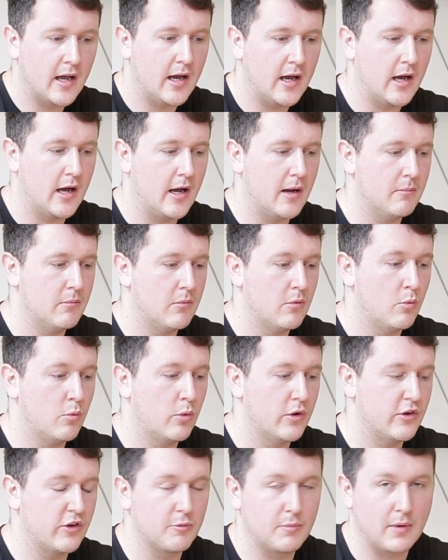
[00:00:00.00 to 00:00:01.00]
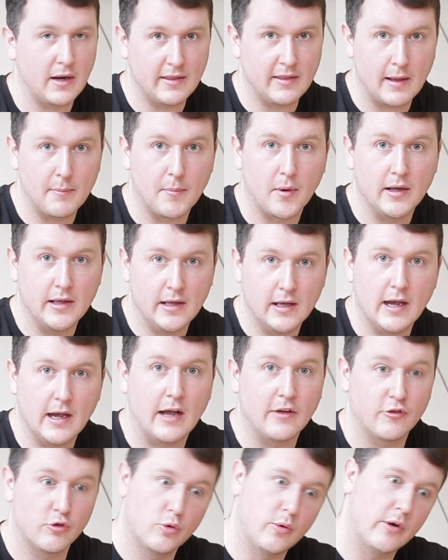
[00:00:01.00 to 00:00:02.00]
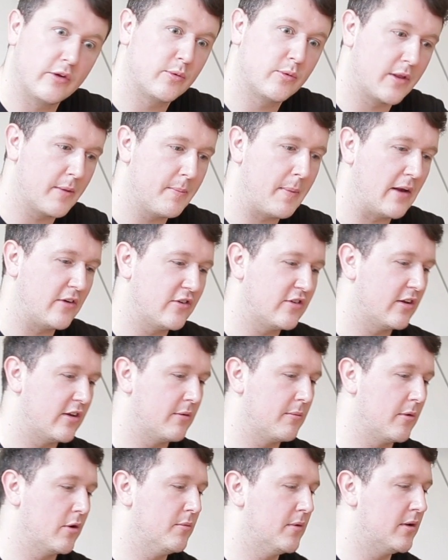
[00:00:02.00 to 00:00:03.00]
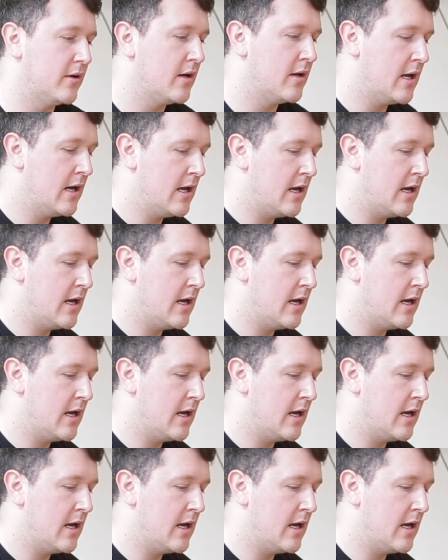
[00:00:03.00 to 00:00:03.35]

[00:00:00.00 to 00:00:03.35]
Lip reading: we'll just play that by ear as always with the bench at the moment.